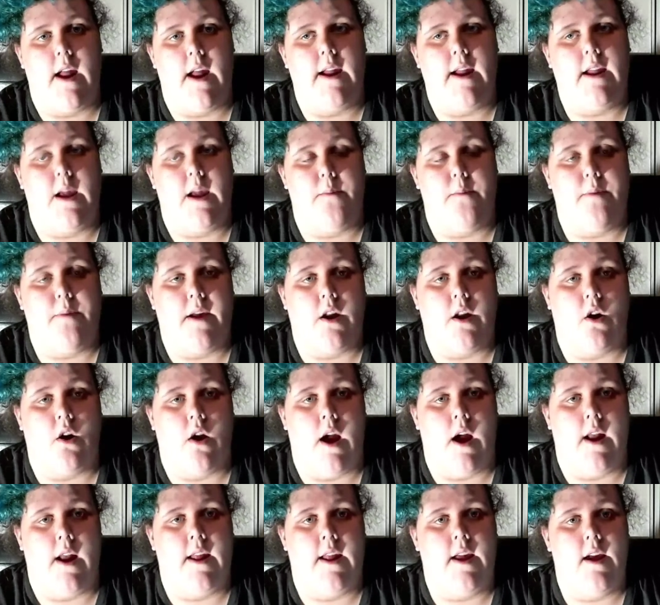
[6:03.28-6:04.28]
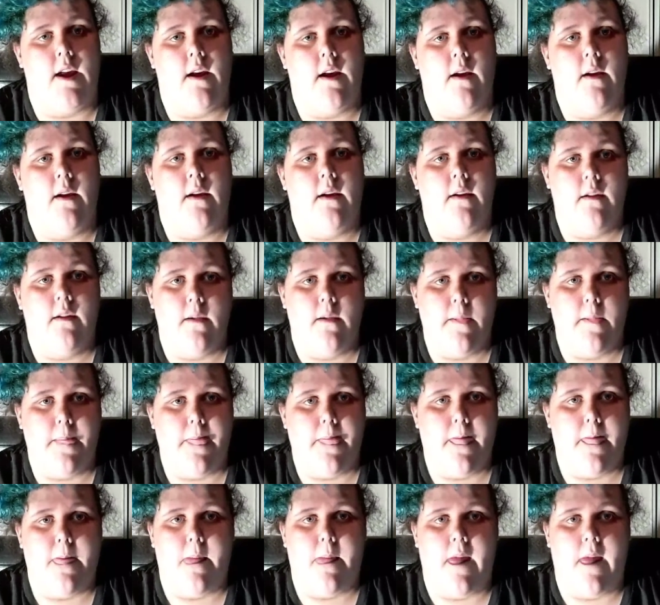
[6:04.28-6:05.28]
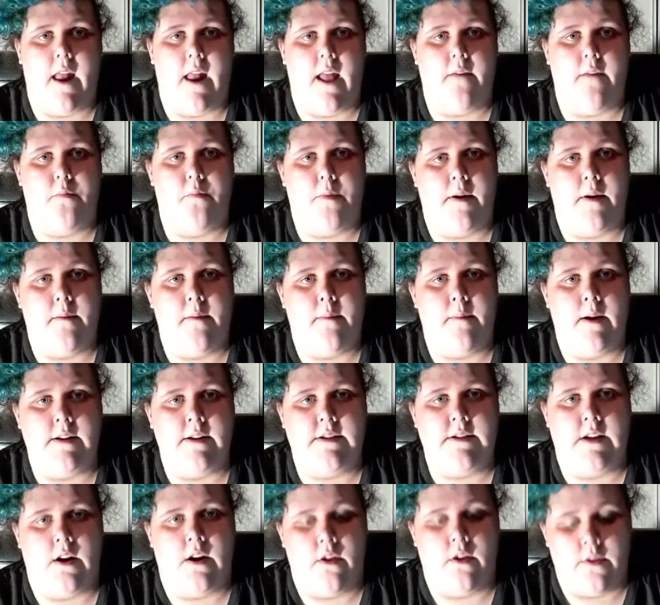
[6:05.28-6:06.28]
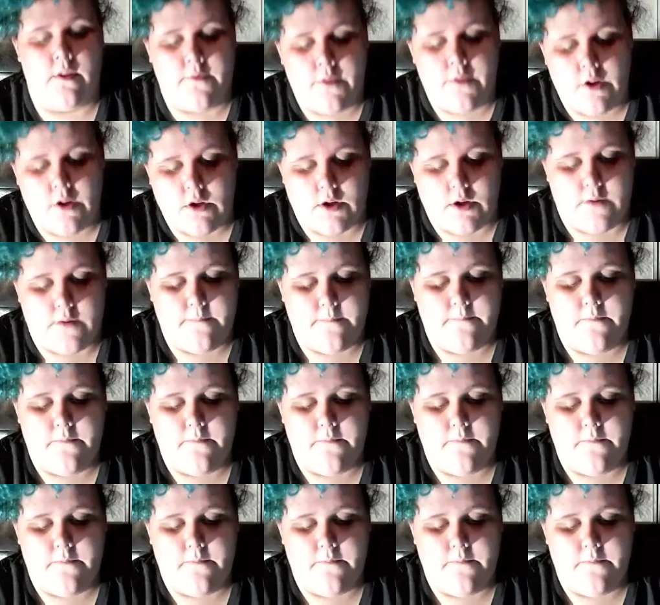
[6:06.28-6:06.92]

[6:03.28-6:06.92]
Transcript: and get better at it and have a better mindset on the future.